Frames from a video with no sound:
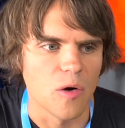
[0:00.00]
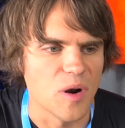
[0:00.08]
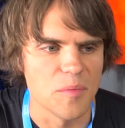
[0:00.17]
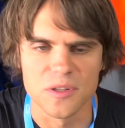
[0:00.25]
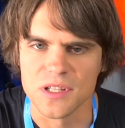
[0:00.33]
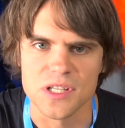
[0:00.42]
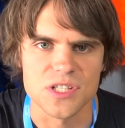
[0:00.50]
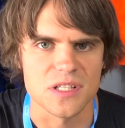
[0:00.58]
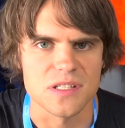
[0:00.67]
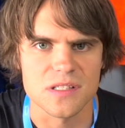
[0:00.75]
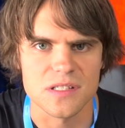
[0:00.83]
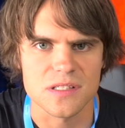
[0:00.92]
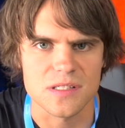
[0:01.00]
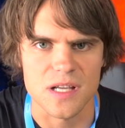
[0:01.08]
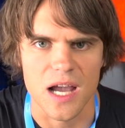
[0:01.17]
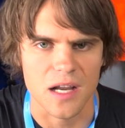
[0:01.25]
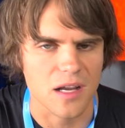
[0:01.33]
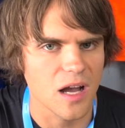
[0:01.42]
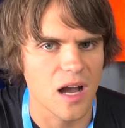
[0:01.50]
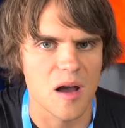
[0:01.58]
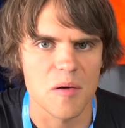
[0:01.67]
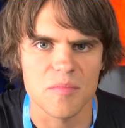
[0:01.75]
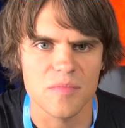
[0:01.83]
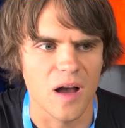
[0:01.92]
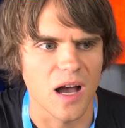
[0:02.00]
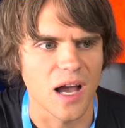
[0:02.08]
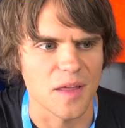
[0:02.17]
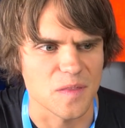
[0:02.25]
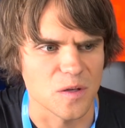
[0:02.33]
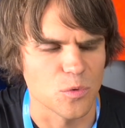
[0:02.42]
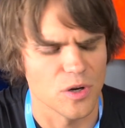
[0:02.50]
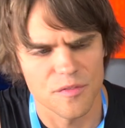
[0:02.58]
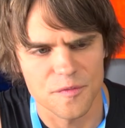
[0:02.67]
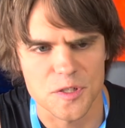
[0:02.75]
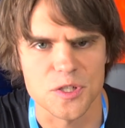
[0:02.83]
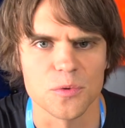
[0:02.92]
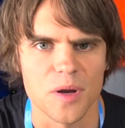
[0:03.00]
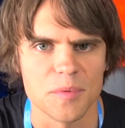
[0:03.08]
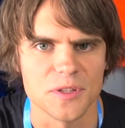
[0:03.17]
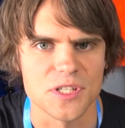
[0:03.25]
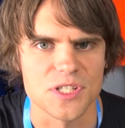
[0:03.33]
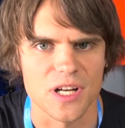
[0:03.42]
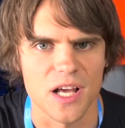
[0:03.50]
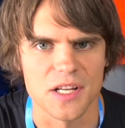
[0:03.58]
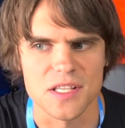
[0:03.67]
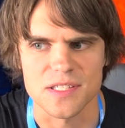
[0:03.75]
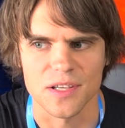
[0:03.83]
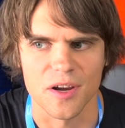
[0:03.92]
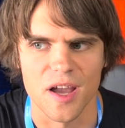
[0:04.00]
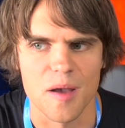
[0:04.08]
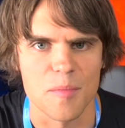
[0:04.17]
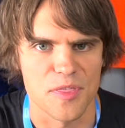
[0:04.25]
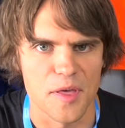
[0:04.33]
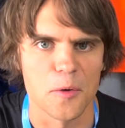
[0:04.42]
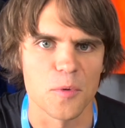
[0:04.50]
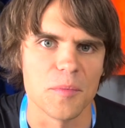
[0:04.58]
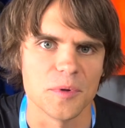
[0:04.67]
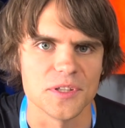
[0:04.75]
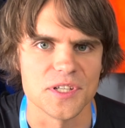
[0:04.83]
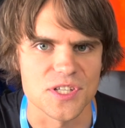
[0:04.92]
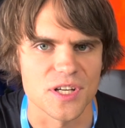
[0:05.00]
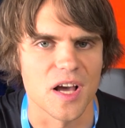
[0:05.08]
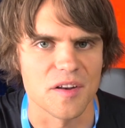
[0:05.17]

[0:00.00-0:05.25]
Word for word: Rebellegion.com. I think we're official Rebel Legion on Instagram, The Rebel Legion on